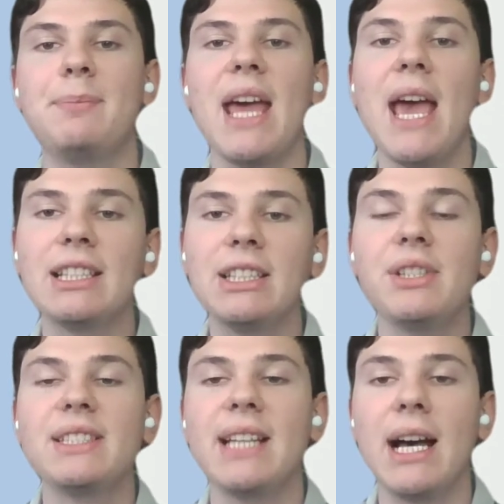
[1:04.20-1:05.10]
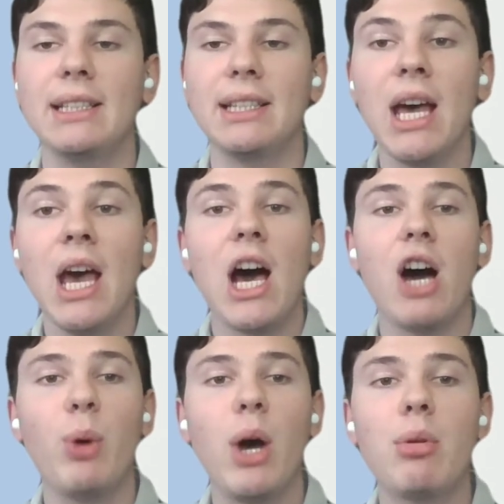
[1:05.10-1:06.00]
been actively studied.
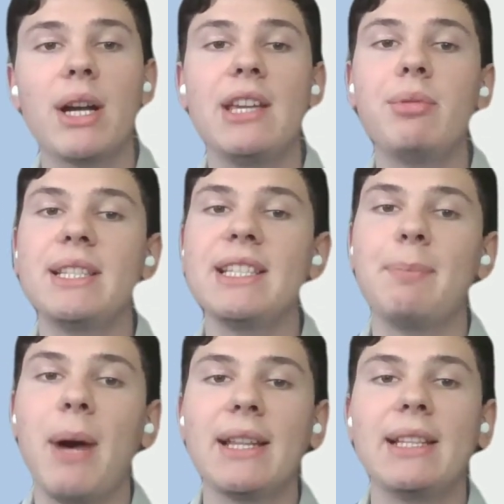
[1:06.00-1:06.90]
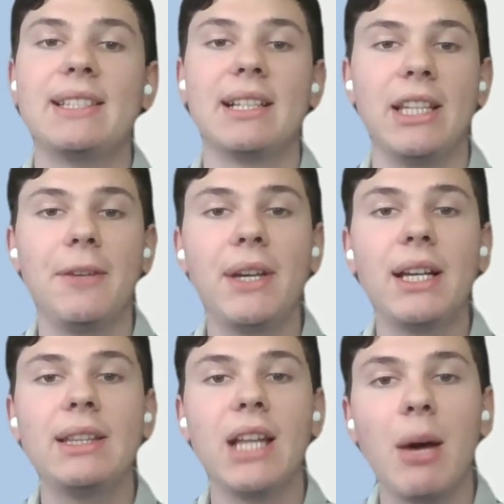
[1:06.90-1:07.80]
However, even despite the
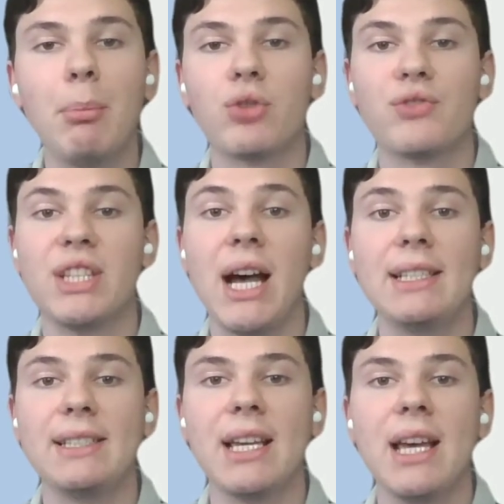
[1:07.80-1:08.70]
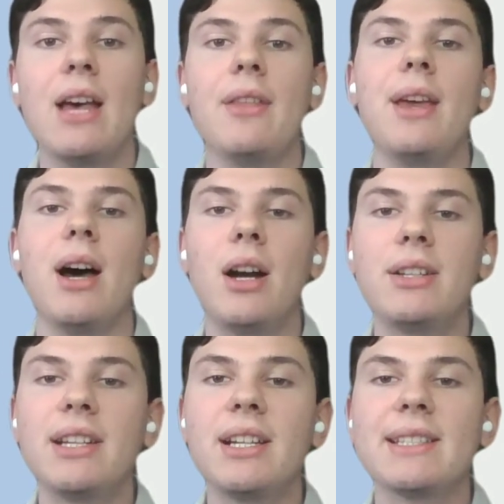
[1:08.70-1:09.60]
significant number of studies, the
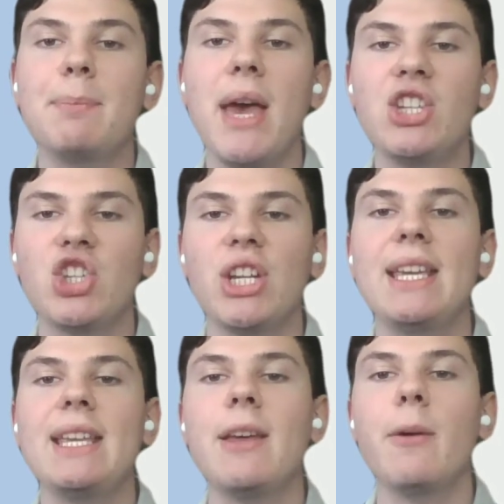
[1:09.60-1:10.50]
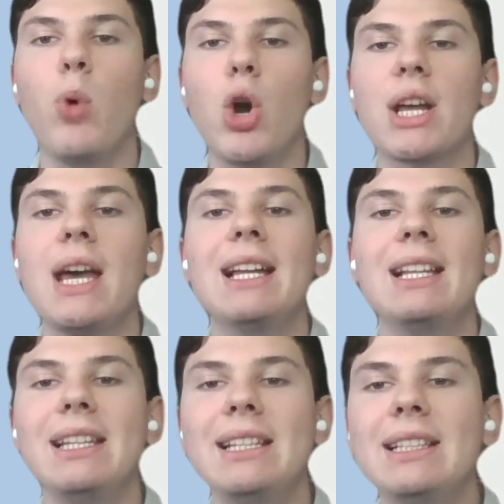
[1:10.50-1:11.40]
articles mentioned in the work,
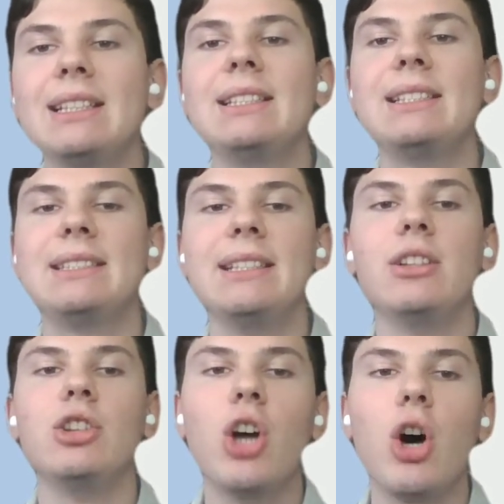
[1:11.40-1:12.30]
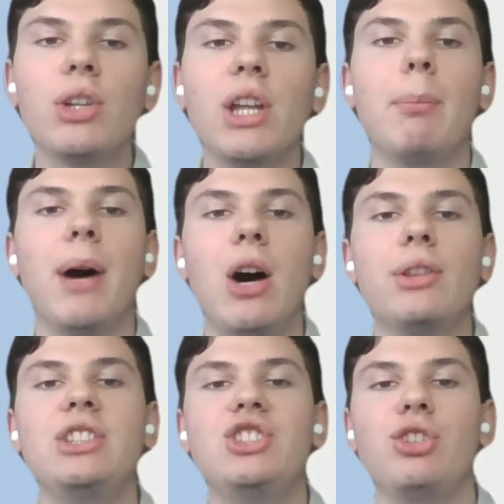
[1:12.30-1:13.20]
little is still known
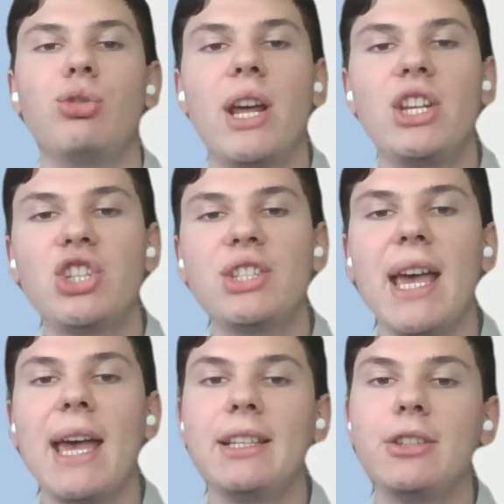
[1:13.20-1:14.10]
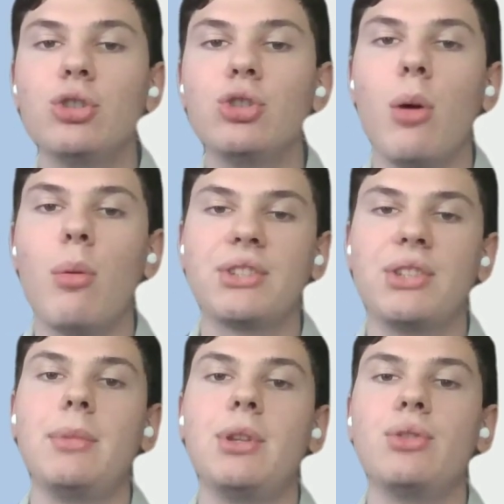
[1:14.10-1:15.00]
about the generation's attitude towards
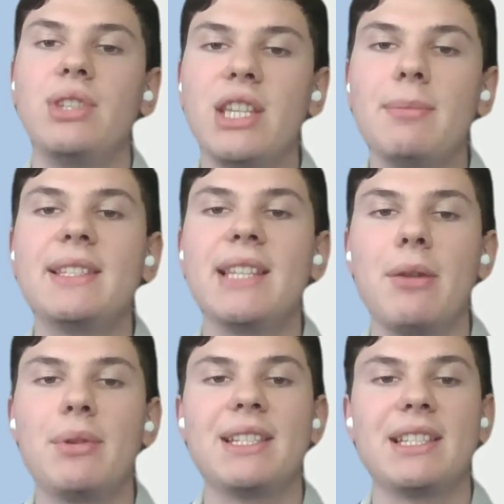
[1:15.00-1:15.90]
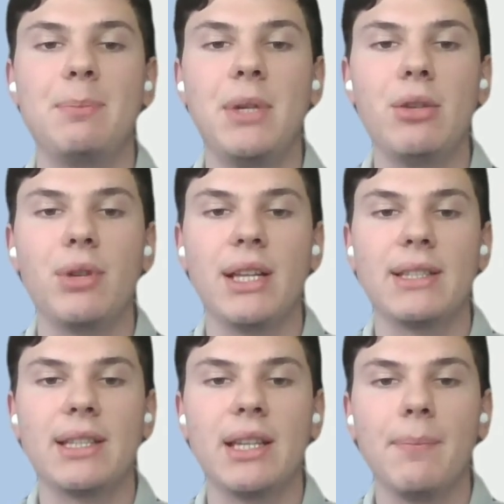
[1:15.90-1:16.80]
the museum service
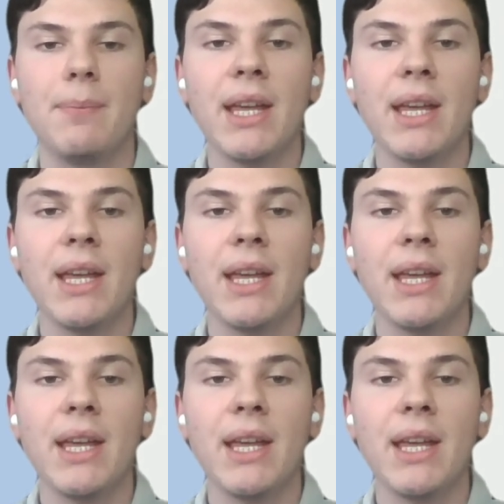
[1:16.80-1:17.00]
experience.